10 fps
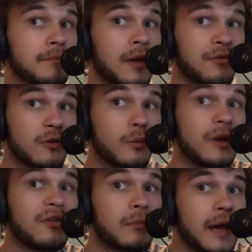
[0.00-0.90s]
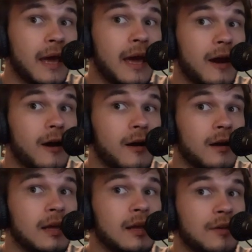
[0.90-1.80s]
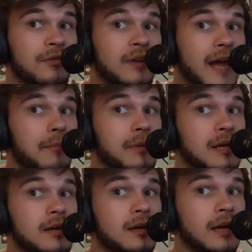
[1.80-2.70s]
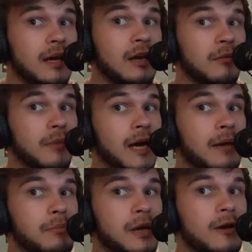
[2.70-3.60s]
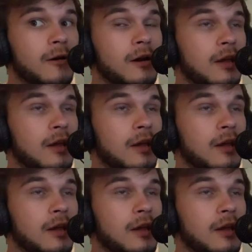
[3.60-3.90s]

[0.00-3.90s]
So the reason my hair is nappy and my beard